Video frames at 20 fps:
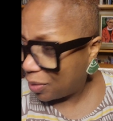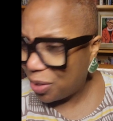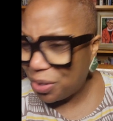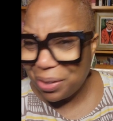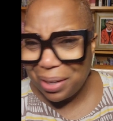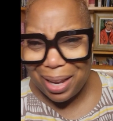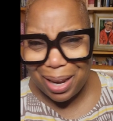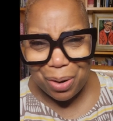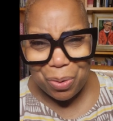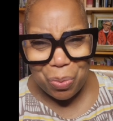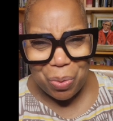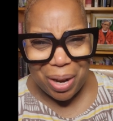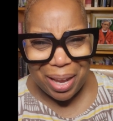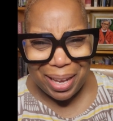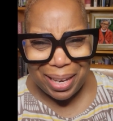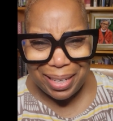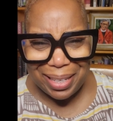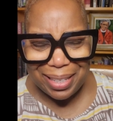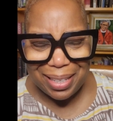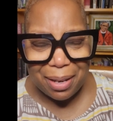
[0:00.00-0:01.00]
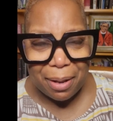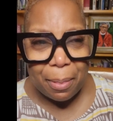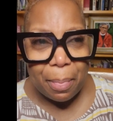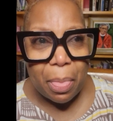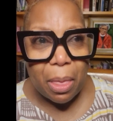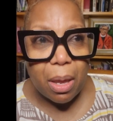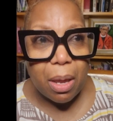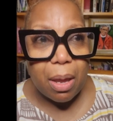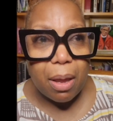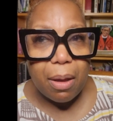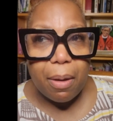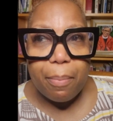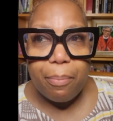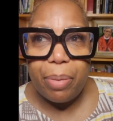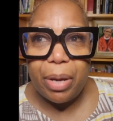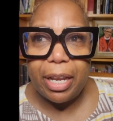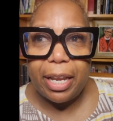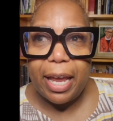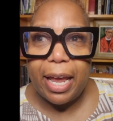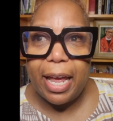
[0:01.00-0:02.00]
You're like, what?
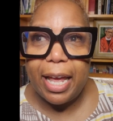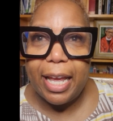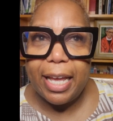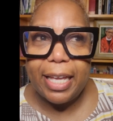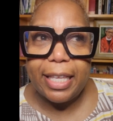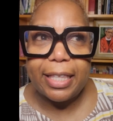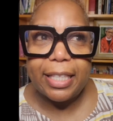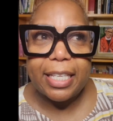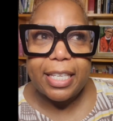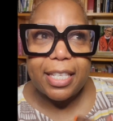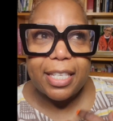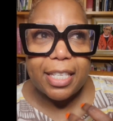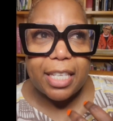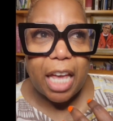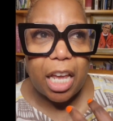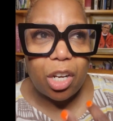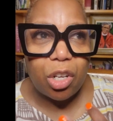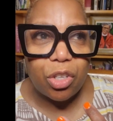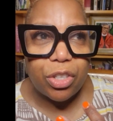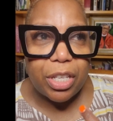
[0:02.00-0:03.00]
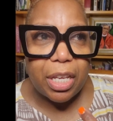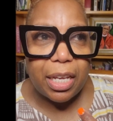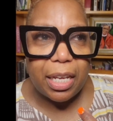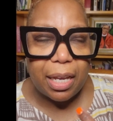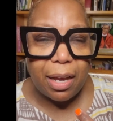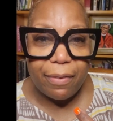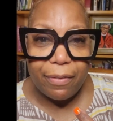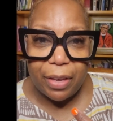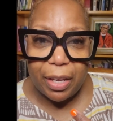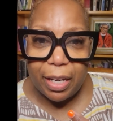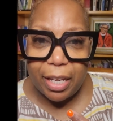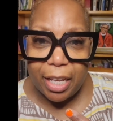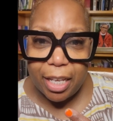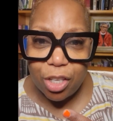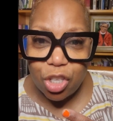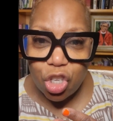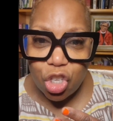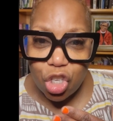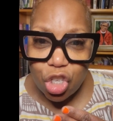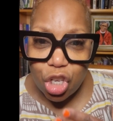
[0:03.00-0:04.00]
But the subtlety of it
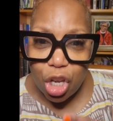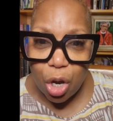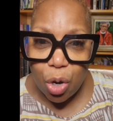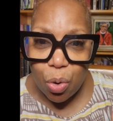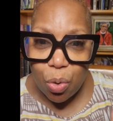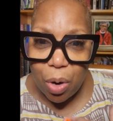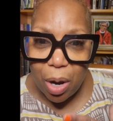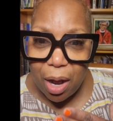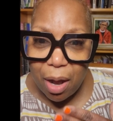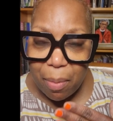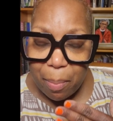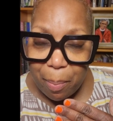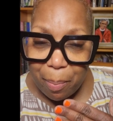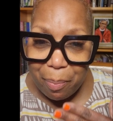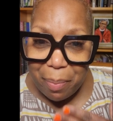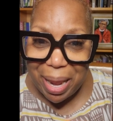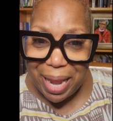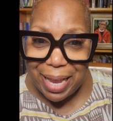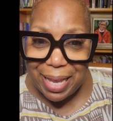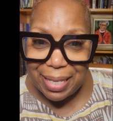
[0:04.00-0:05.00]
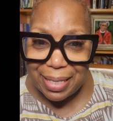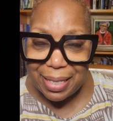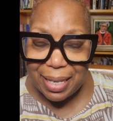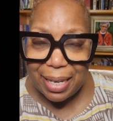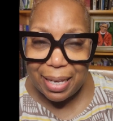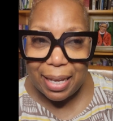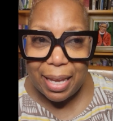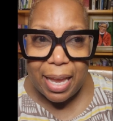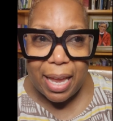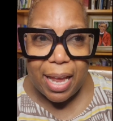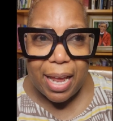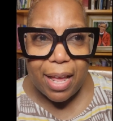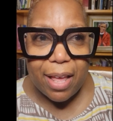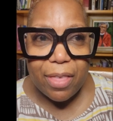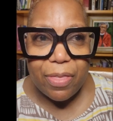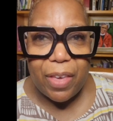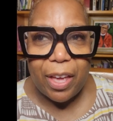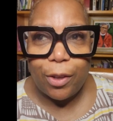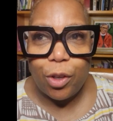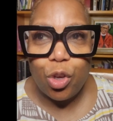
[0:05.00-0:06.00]
is so amazing
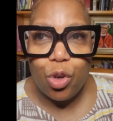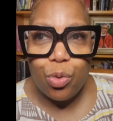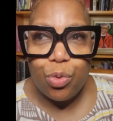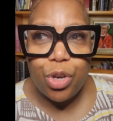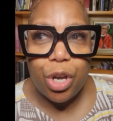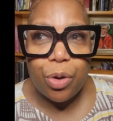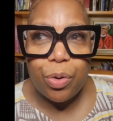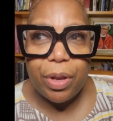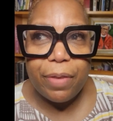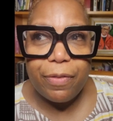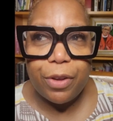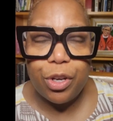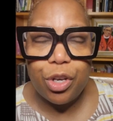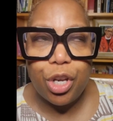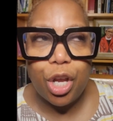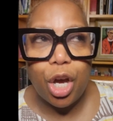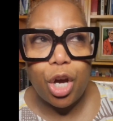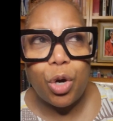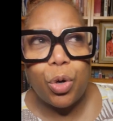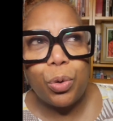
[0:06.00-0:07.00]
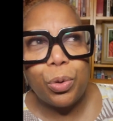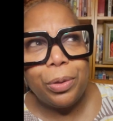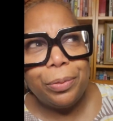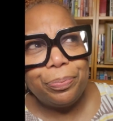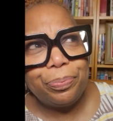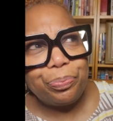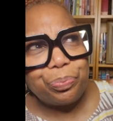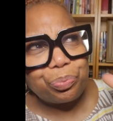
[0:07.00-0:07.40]
that you don't even know